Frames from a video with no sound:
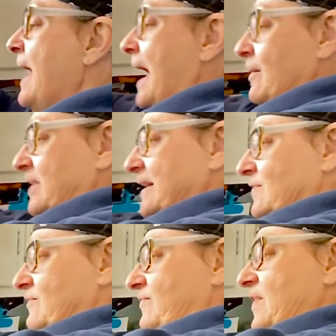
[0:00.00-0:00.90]
I want to get
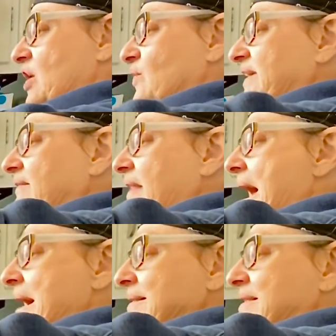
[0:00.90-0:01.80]
the very
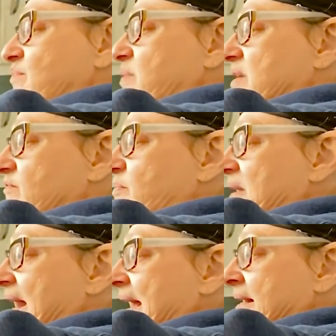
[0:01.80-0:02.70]
last bit of
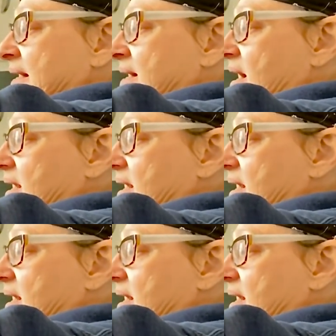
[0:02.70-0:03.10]
banana out